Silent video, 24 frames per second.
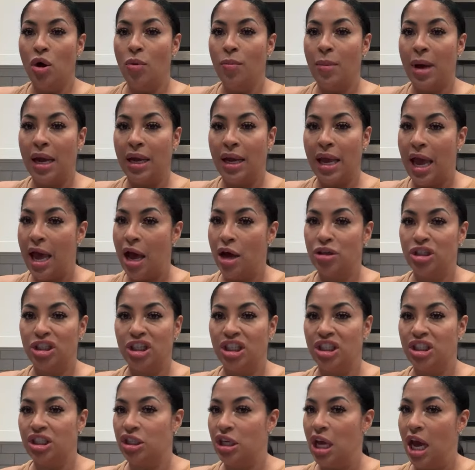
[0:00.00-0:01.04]
on my couch.
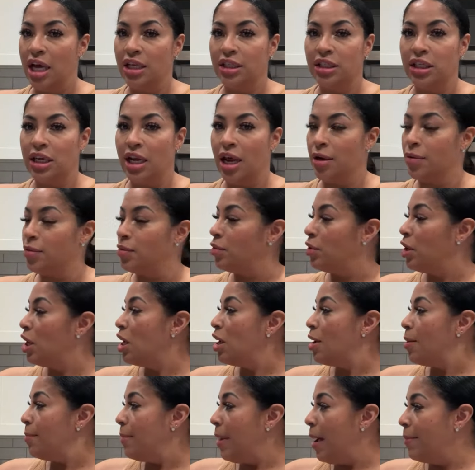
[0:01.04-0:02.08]
Y'all see that?
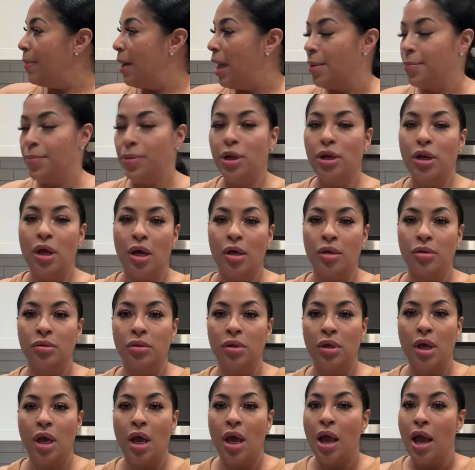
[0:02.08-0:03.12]
My back pillow.
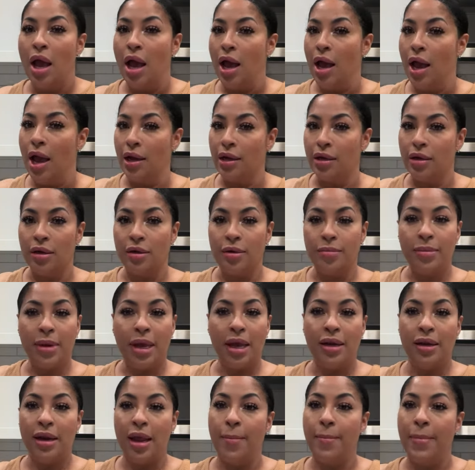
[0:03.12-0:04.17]
I,
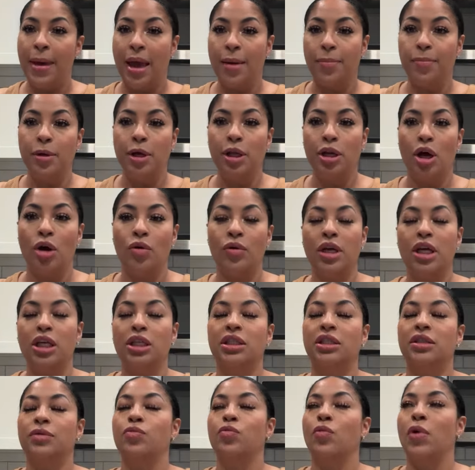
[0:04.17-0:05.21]
man, that back pillow
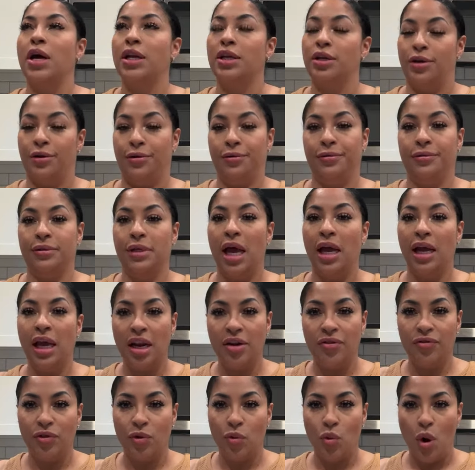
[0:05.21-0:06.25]
is wonders. I got
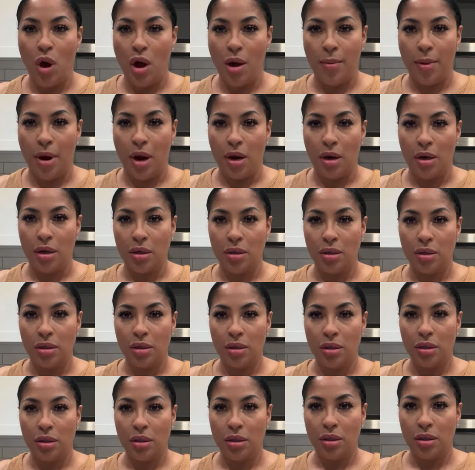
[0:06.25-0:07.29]
it from Walmart.
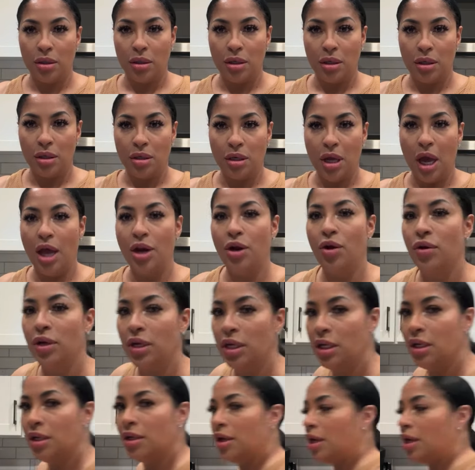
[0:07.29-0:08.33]
Y'all know the little